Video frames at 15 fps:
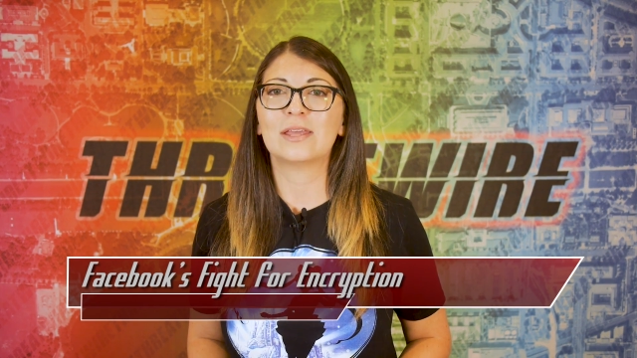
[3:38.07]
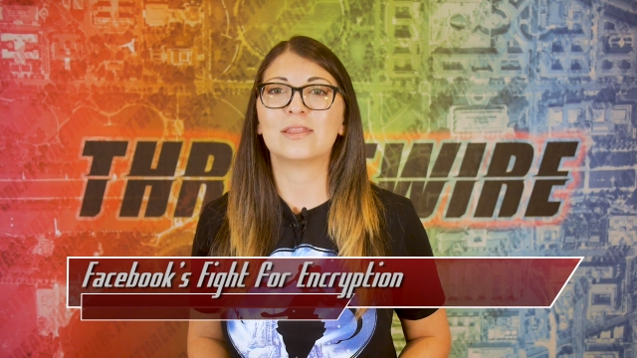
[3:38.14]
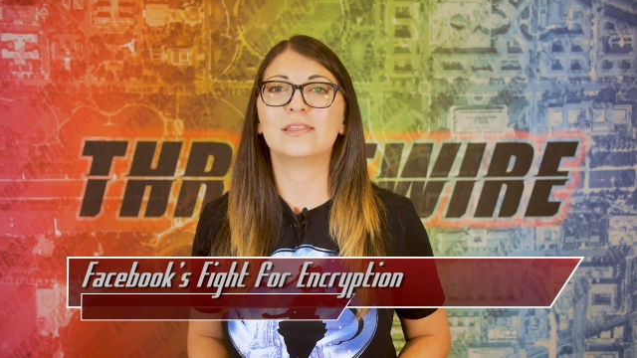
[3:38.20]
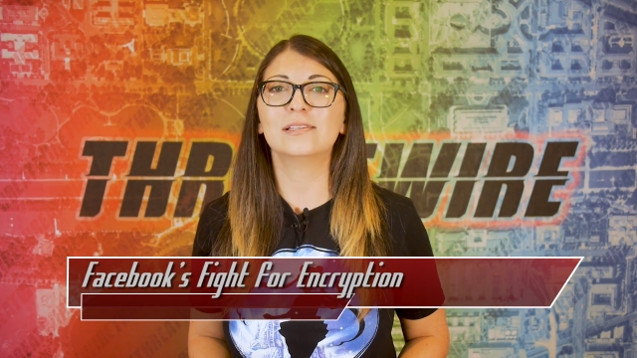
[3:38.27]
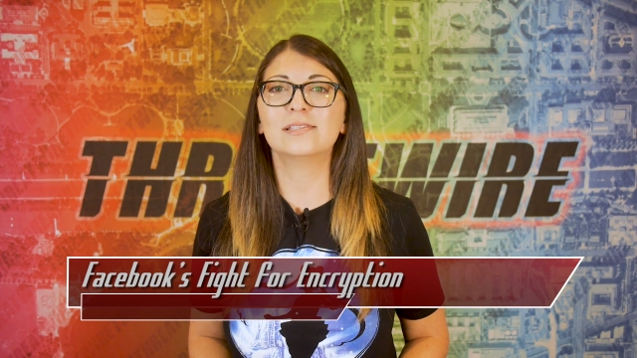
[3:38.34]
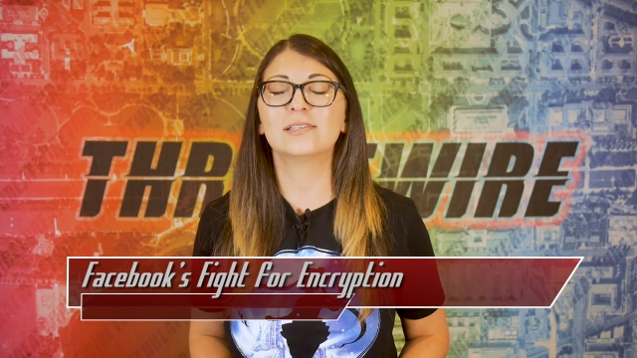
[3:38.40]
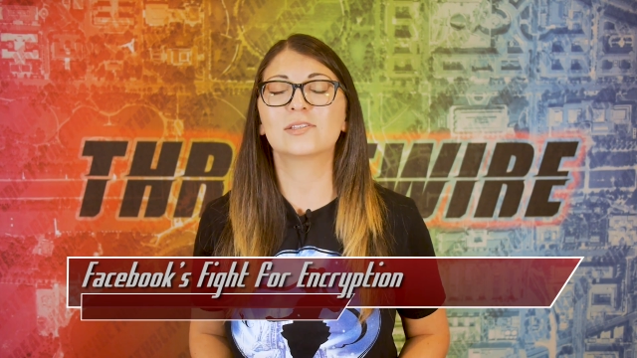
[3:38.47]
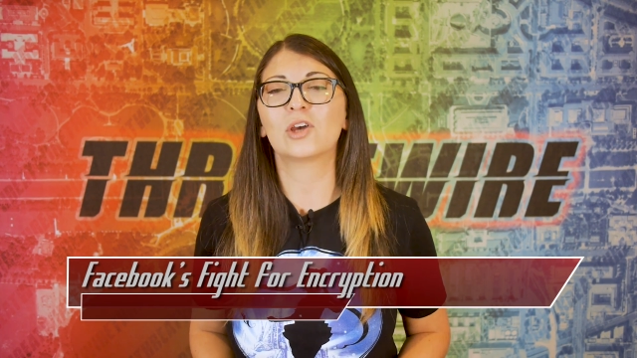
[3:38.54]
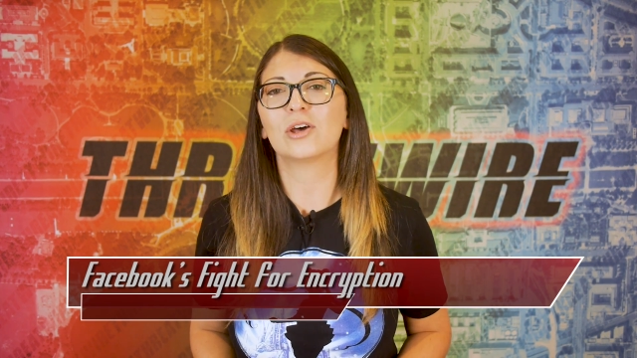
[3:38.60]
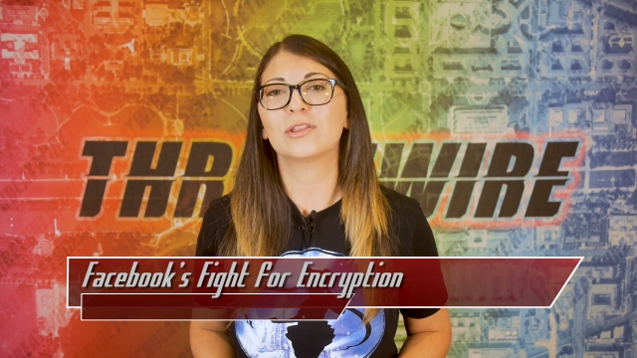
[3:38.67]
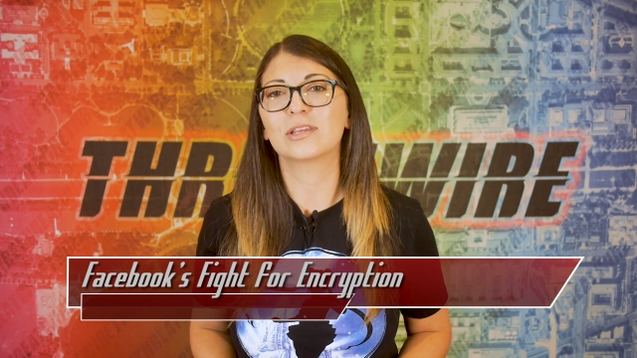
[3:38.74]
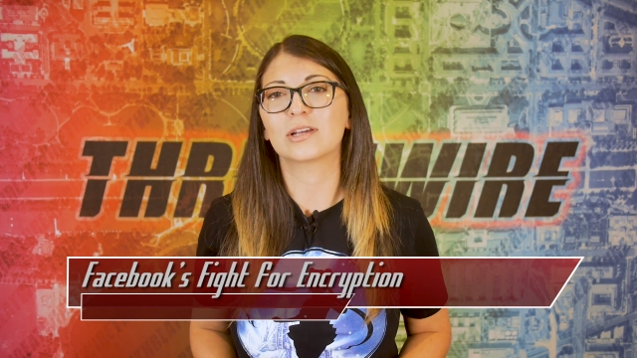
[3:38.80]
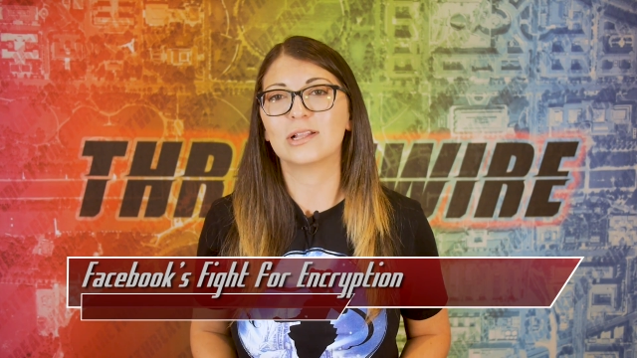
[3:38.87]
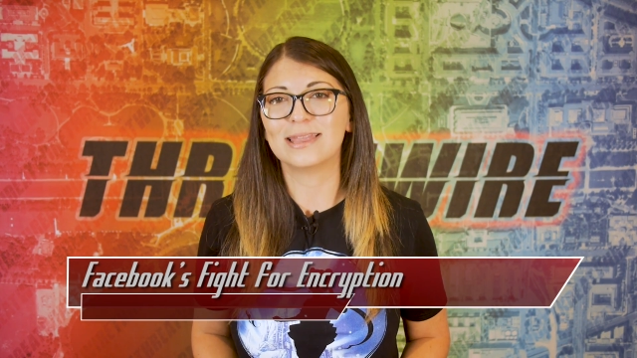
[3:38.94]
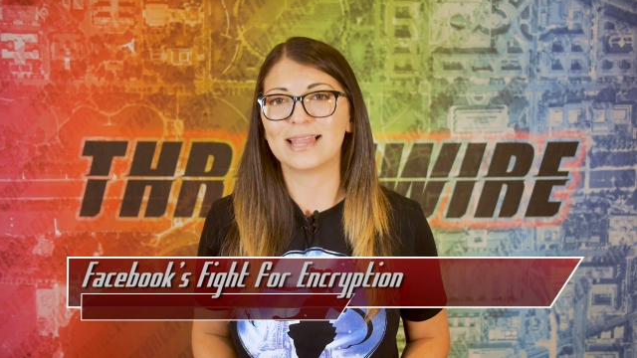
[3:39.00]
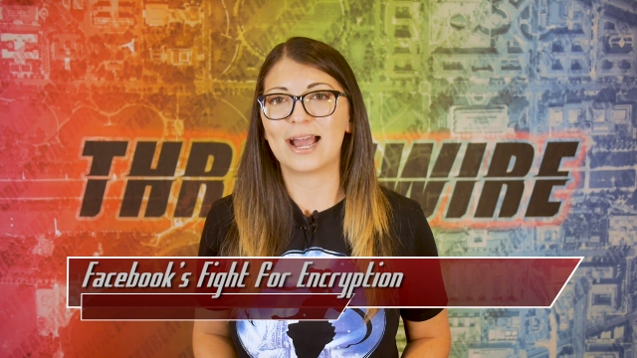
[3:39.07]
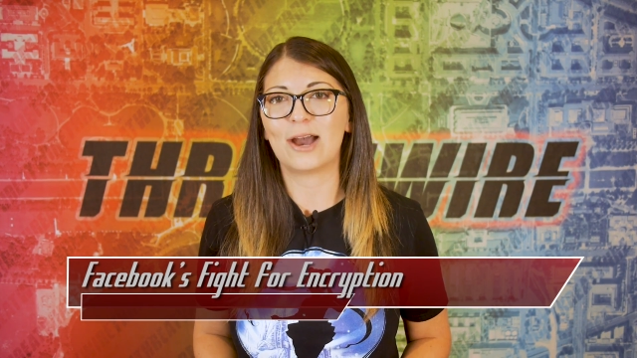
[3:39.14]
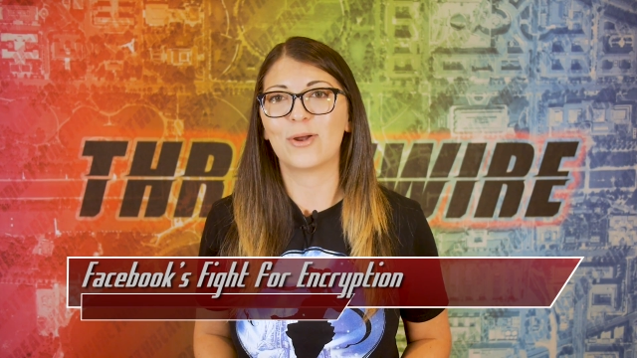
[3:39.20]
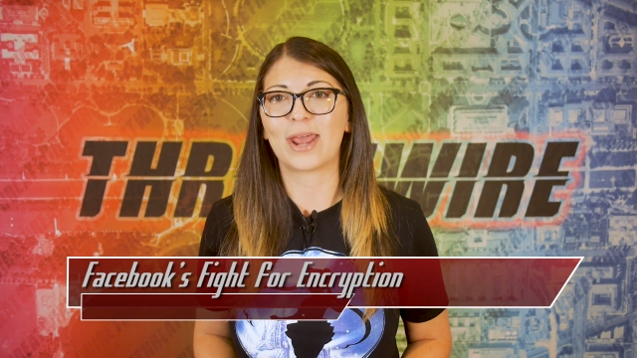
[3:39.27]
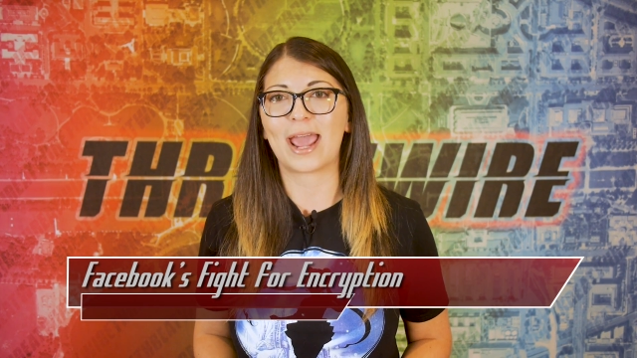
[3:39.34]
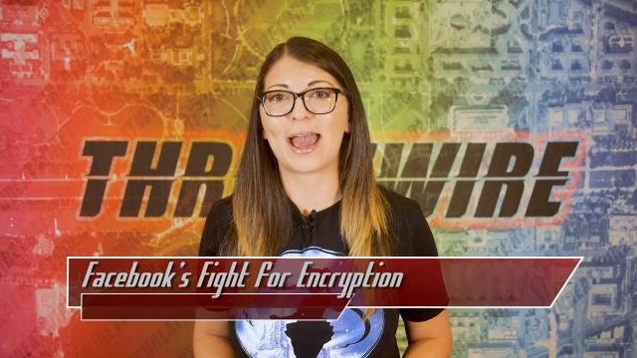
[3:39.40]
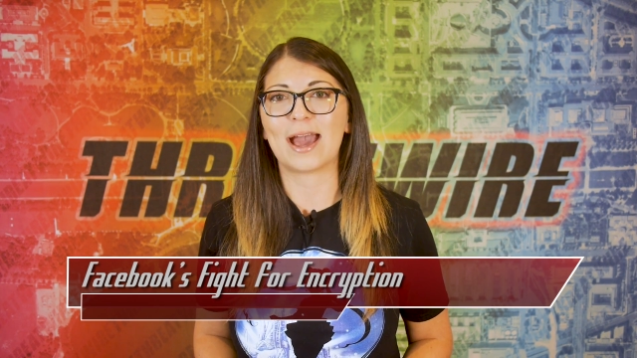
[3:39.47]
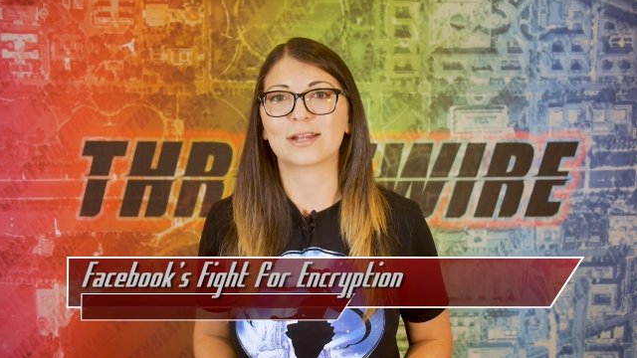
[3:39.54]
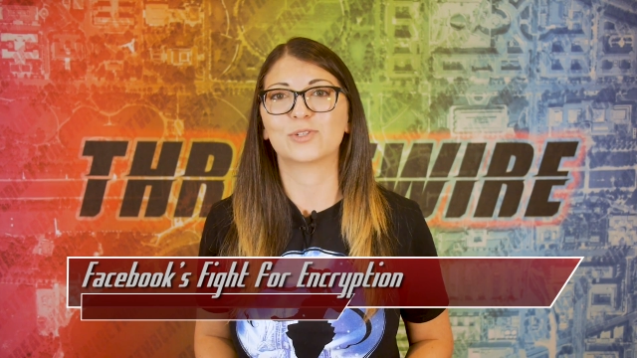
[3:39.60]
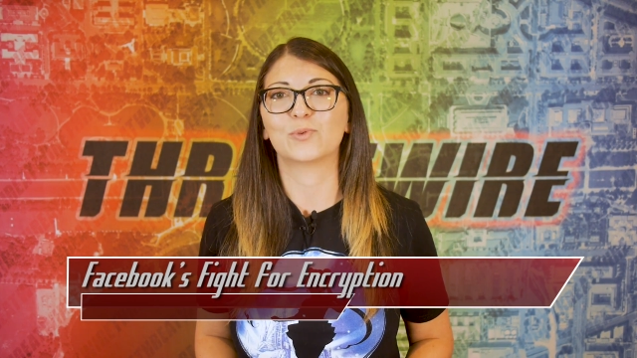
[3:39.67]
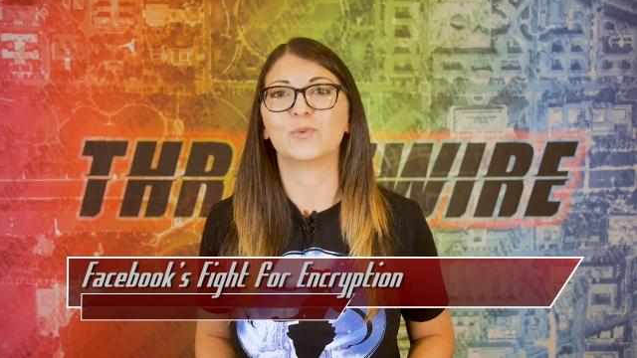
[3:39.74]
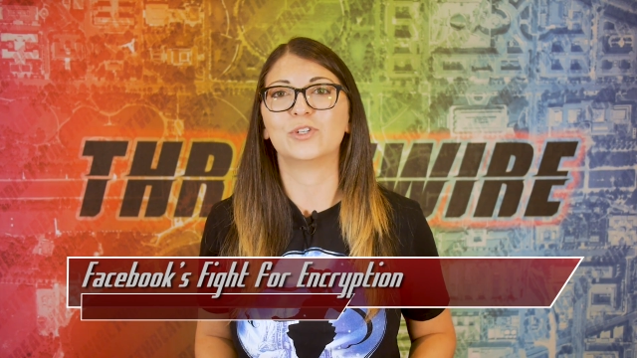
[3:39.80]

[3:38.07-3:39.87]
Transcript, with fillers: This is called the the CLOUD Act,